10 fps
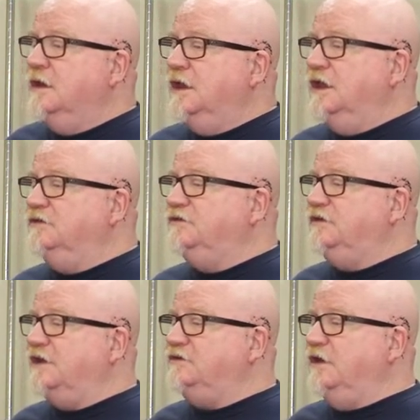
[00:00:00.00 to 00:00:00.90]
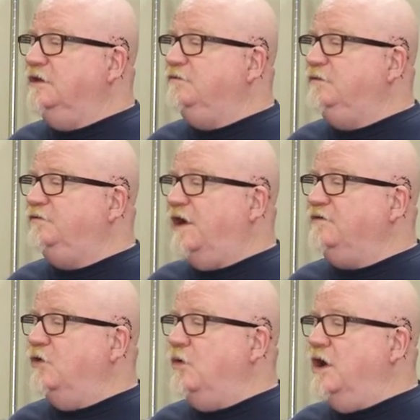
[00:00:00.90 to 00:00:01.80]
in, sec, in
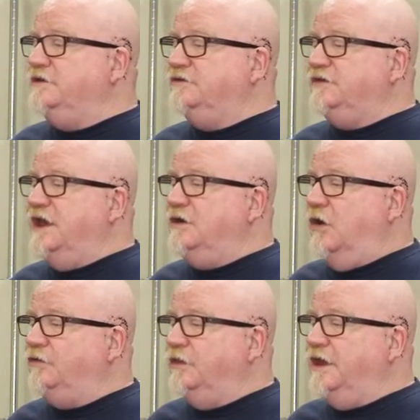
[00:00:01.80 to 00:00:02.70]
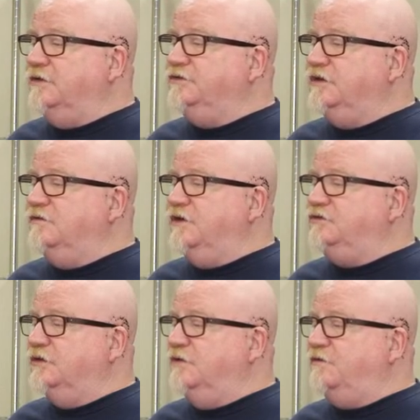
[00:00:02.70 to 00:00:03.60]
501 to saying all the letters
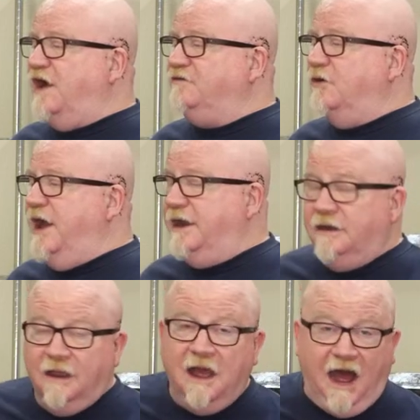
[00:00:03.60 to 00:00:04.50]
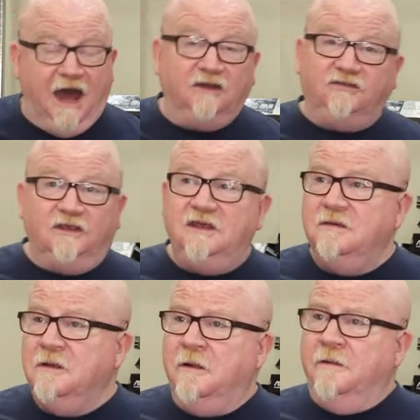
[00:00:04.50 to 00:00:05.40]
individually in 508? Honestly,
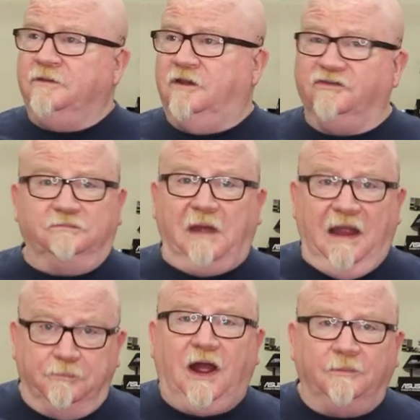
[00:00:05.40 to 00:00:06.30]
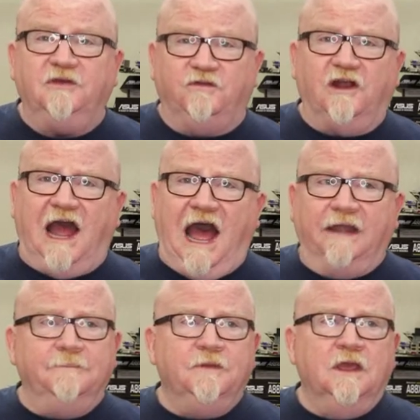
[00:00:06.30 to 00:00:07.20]
because I probably
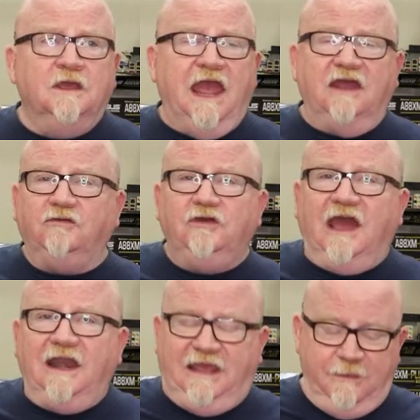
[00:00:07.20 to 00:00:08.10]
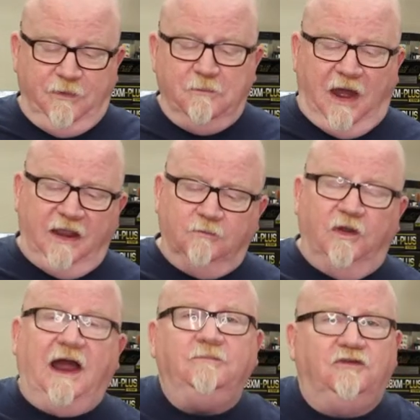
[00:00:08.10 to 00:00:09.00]
forgot. Andrew, you got to keep in mind
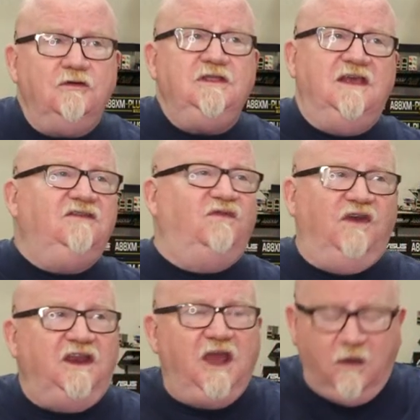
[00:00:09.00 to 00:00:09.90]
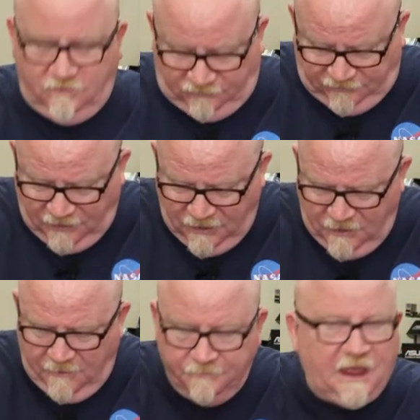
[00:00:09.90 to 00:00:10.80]
when I'm doing these videos,
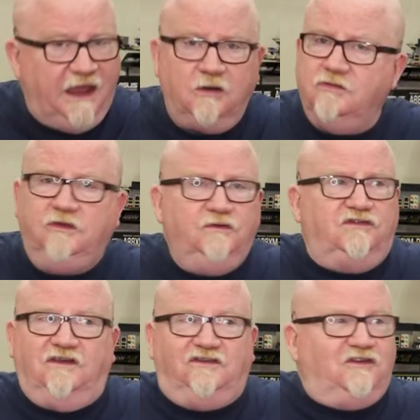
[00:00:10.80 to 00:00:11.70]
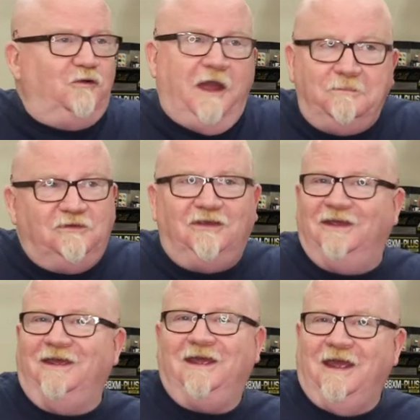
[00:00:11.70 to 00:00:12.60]
I don't use a script.
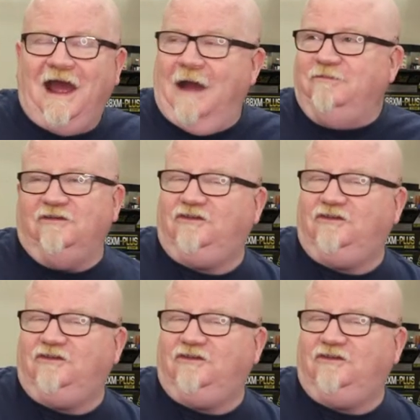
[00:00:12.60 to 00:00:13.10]
I'm just